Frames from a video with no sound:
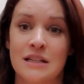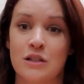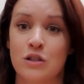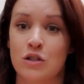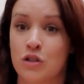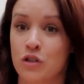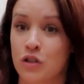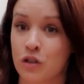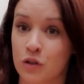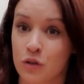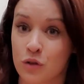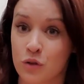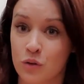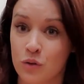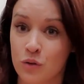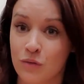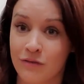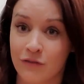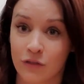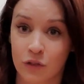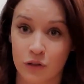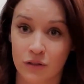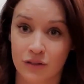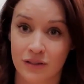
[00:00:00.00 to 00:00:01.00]
2
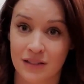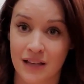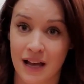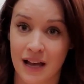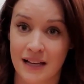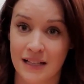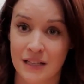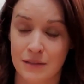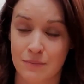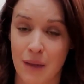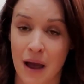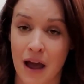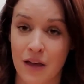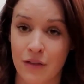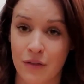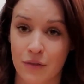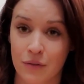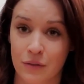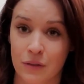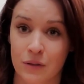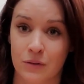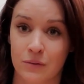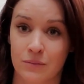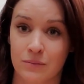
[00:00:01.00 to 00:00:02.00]
full-size
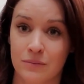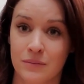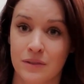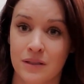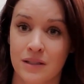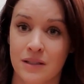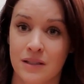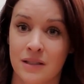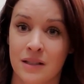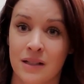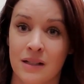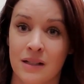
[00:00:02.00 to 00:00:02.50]
bathrooms,